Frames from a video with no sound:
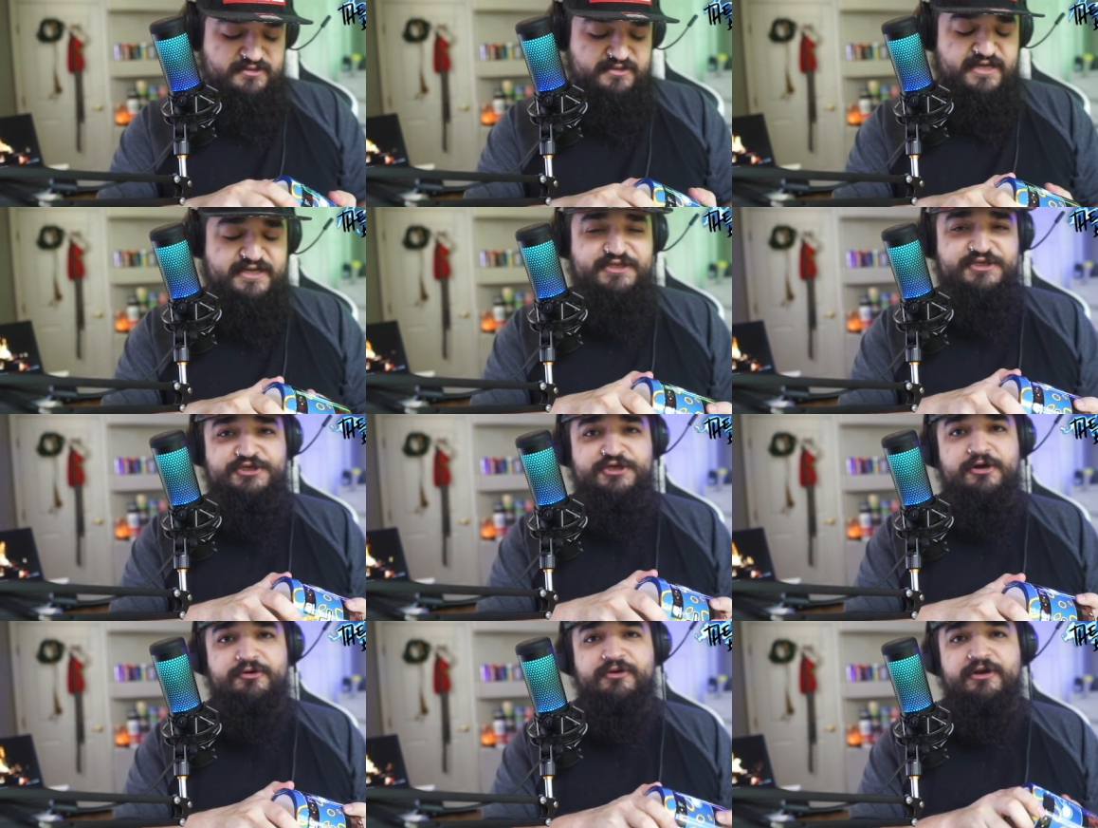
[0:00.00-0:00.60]

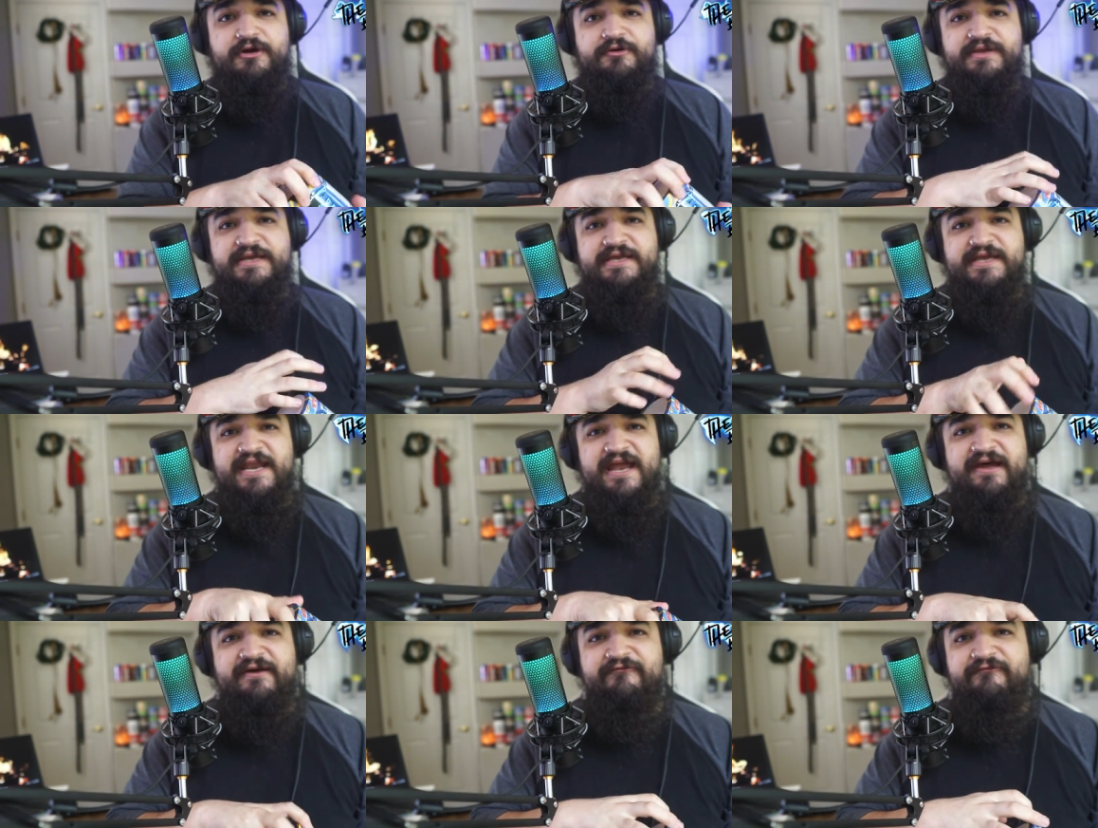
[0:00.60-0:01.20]
Let Joe know
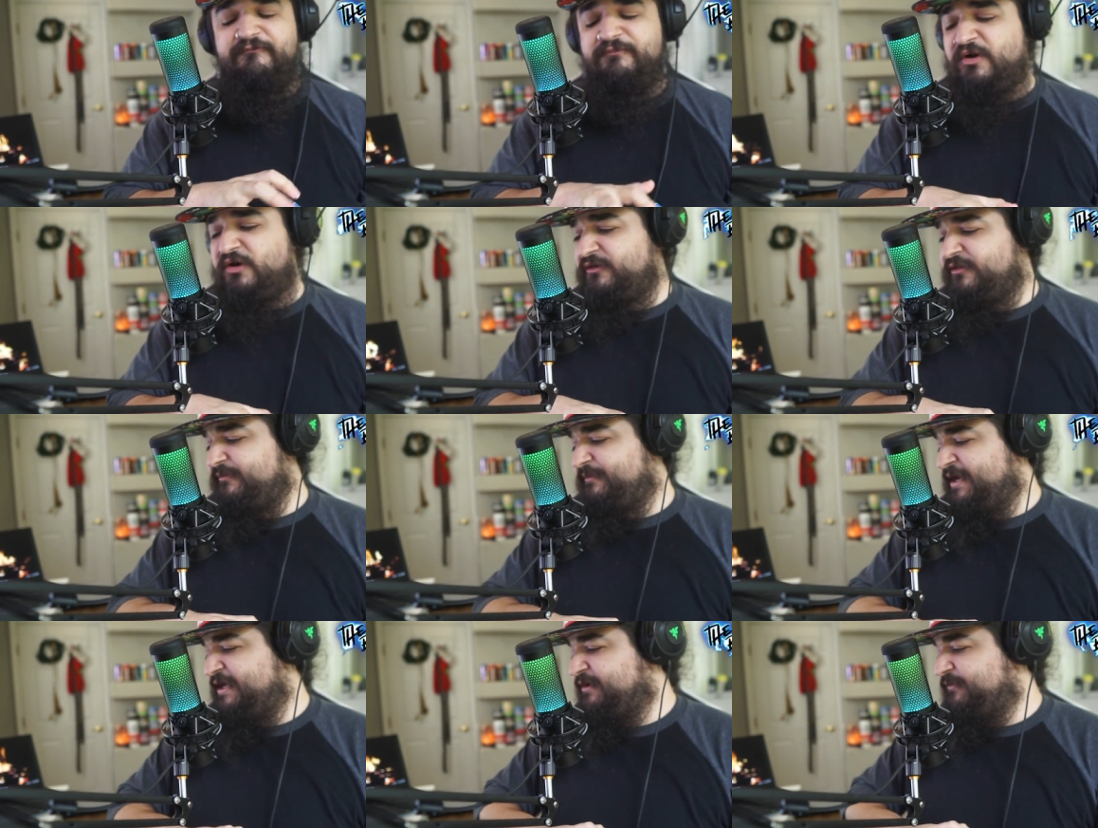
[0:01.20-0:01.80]
he can have
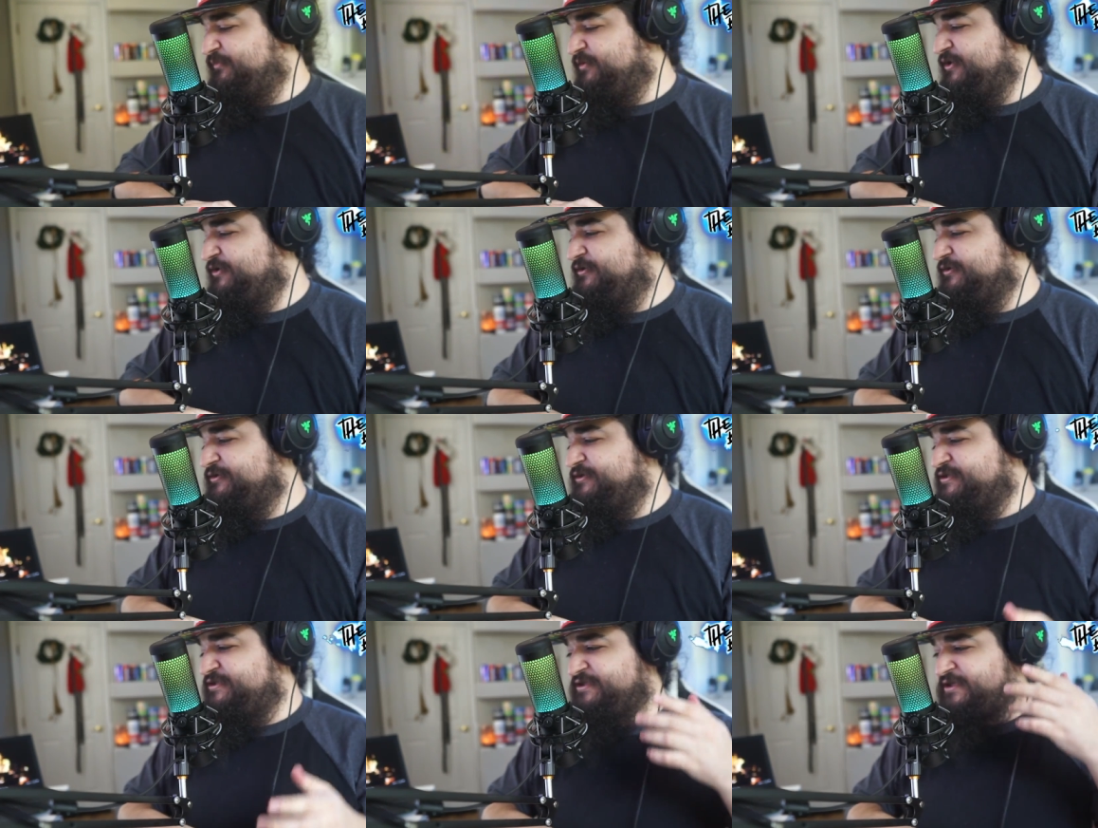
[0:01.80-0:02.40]
both of my
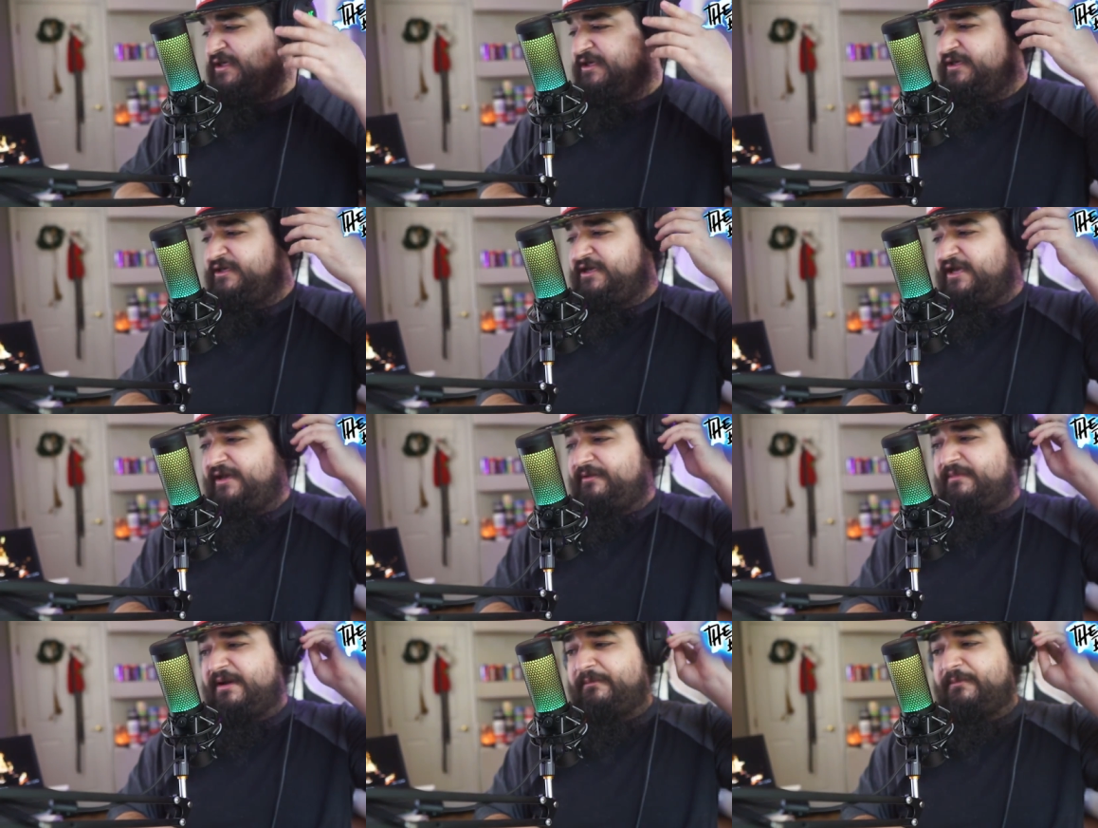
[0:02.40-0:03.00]
computers
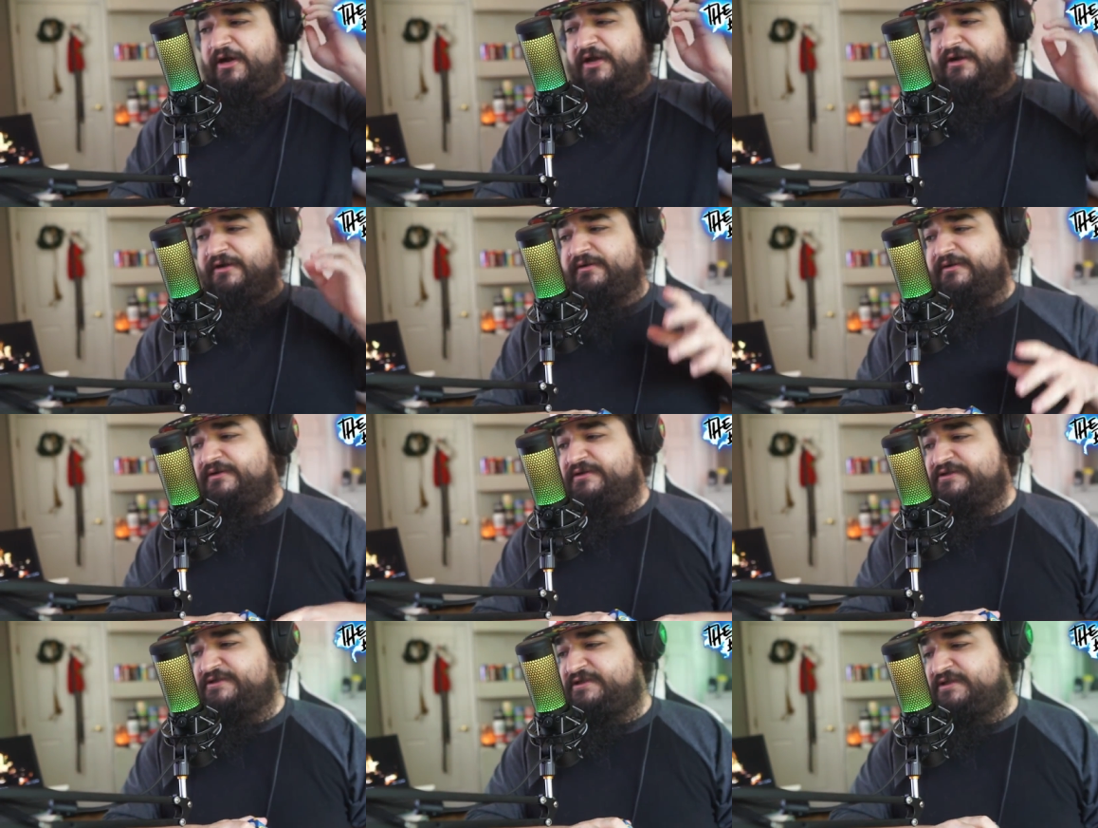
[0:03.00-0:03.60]
and my
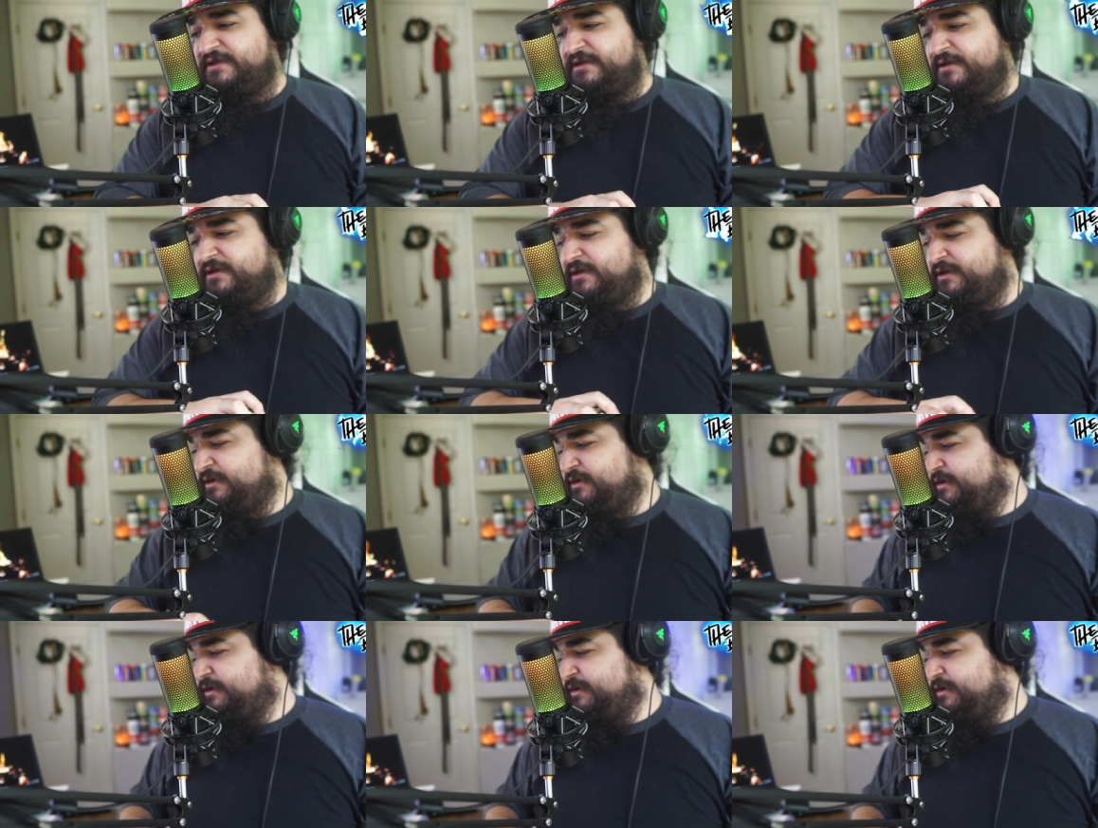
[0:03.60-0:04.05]
monitors.